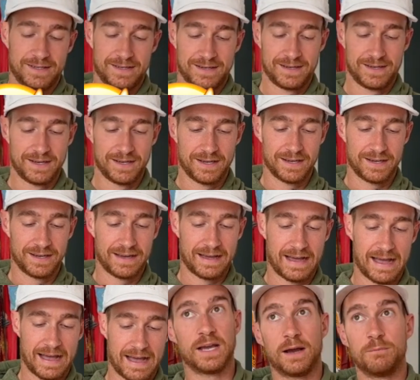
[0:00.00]

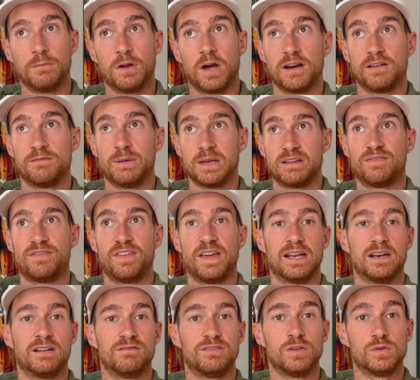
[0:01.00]
I'm not a big
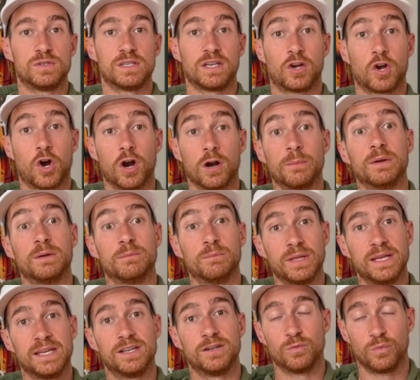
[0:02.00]
fan of using carbon
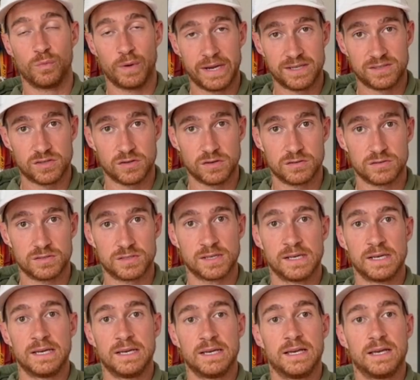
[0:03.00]
plated racers
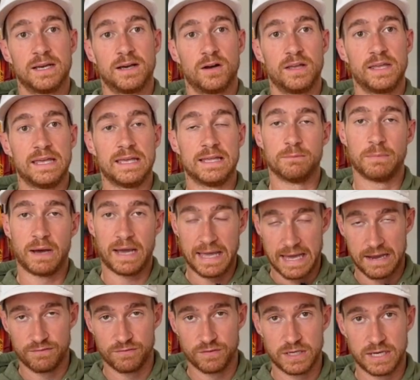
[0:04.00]
in my
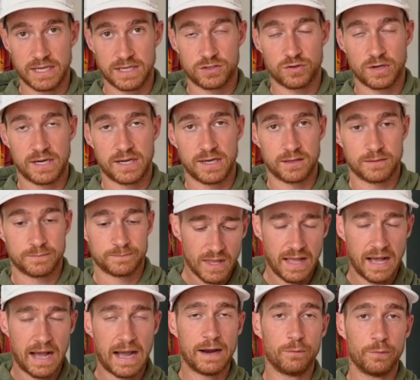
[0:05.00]
everyday training.
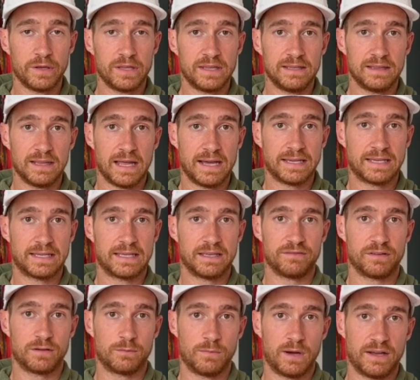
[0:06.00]
I really like
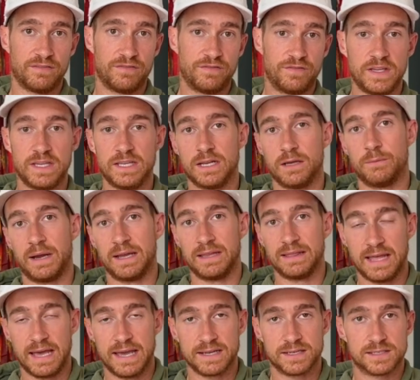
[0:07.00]
giving my feet and my
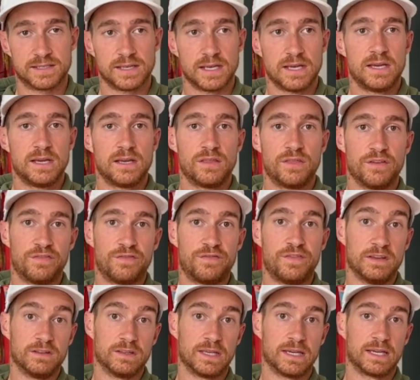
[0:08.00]
legs the
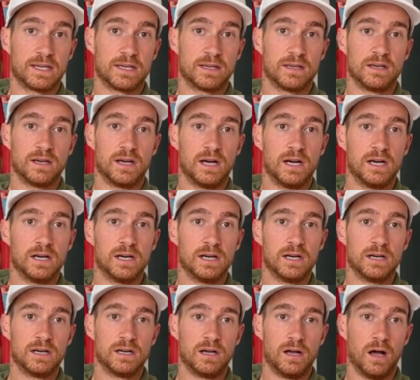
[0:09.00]
feeling
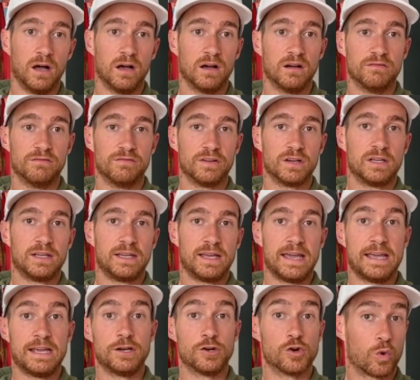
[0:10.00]
of
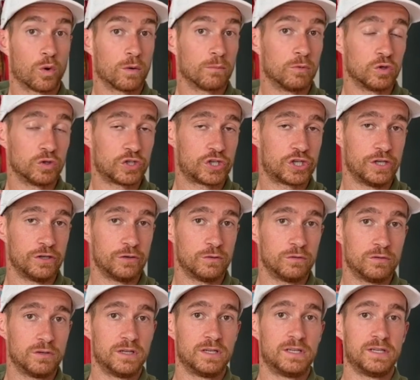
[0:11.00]
a normal
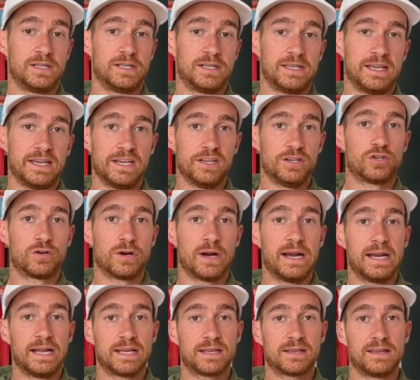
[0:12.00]
shoe in
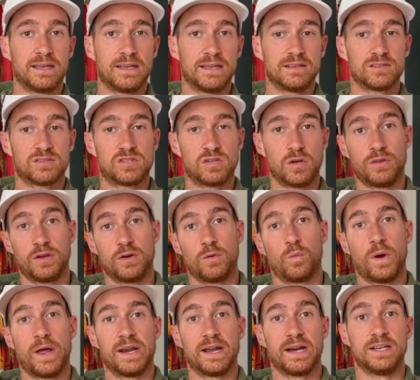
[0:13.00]
training, so that
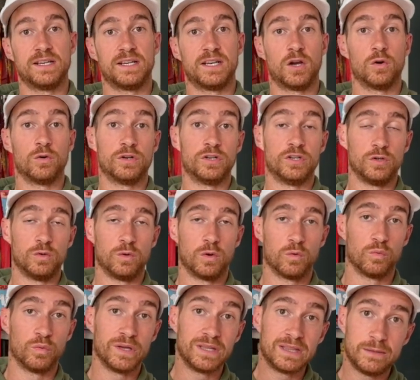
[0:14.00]
when I go to do a
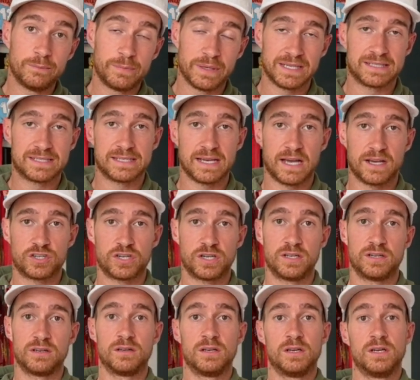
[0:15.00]
really big
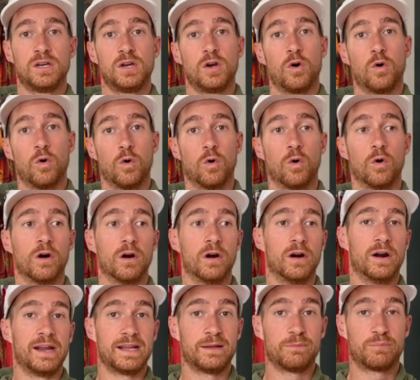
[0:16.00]
session
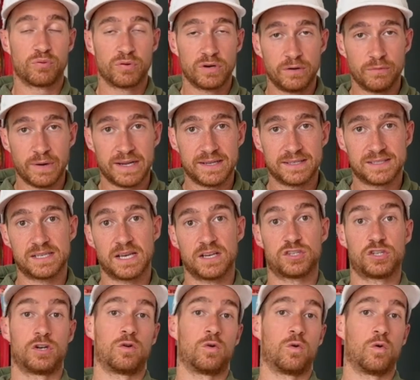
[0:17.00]
or a pre-race
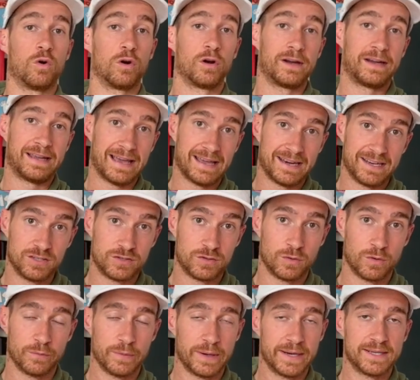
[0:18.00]
session or get
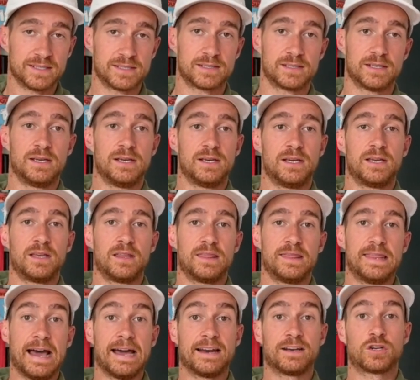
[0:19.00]
into a race,
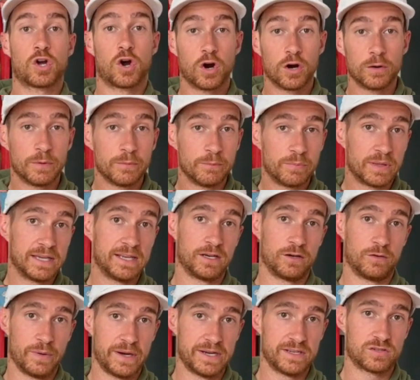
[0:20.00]
that carbon
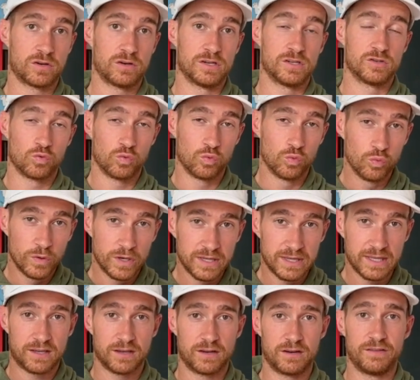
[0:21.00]
plated racer is
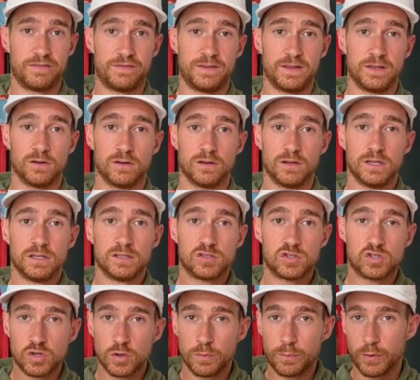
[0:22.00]
really gonna feel
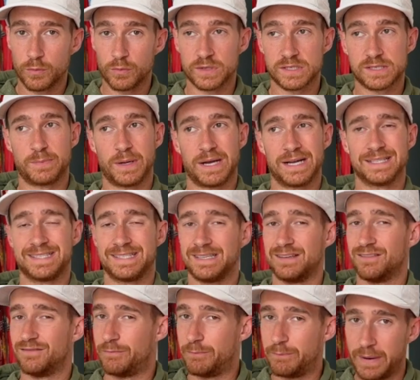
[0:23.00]
super
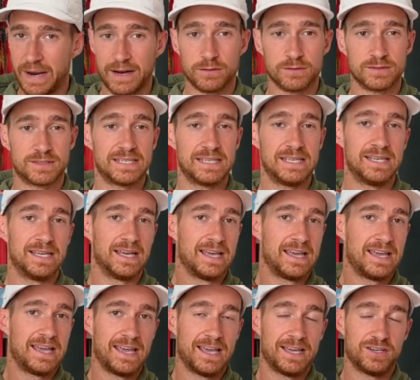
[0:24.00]
responsive, bouncy,
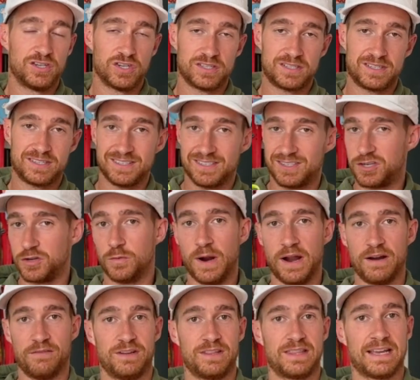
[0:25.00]
and just do
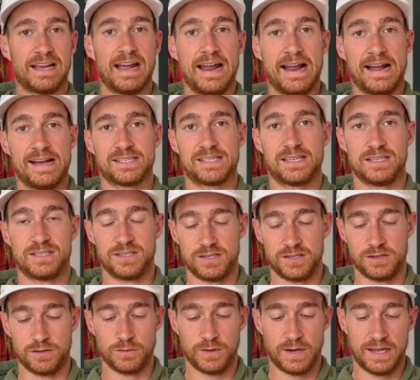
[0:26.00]
everything I ask it to
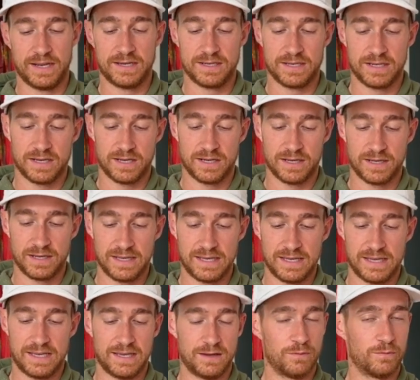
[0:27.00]
do. And
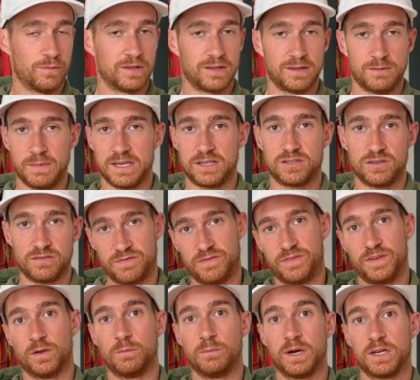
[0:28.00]
it really makes you
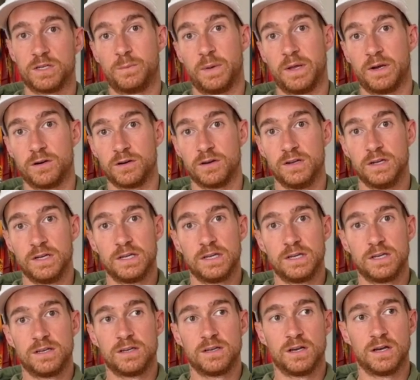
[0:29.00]
feel much better
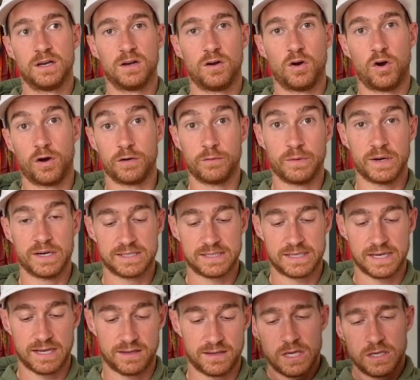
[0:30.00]
on race
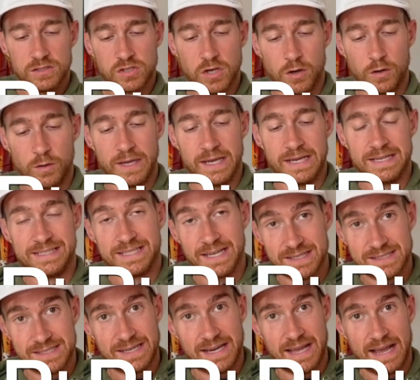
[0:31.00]
day. So it
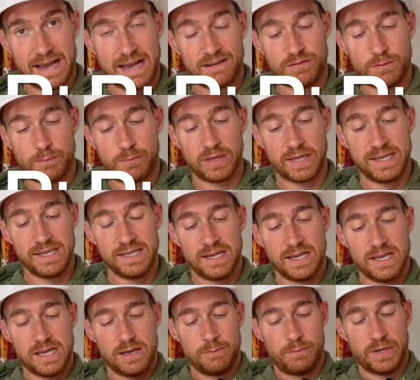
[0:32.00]
doesn't have a plate,
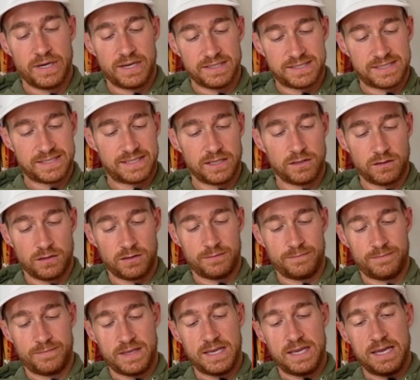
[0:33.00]
but
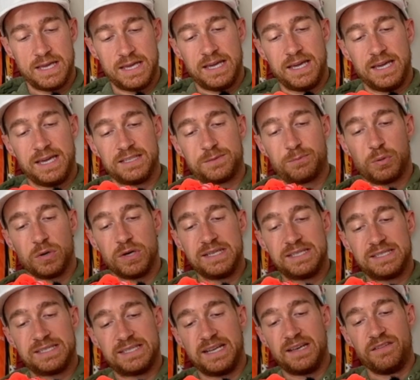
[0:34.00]
it's pretty
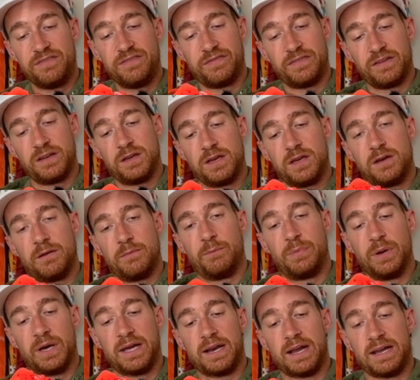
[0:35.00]
stiff,
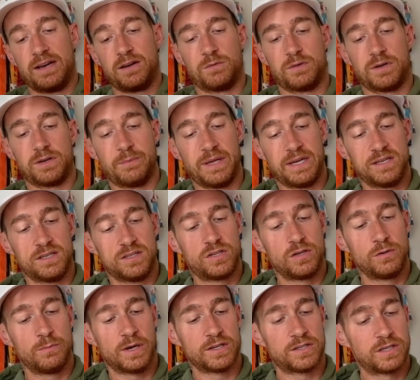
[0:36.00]
but I don't wanna bend it
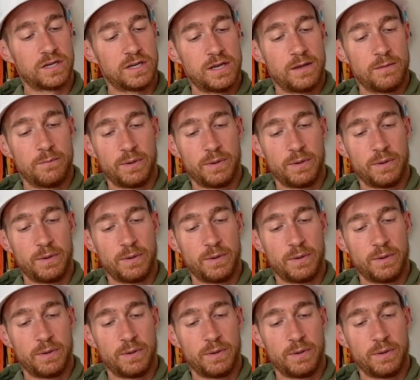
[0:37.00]
too much.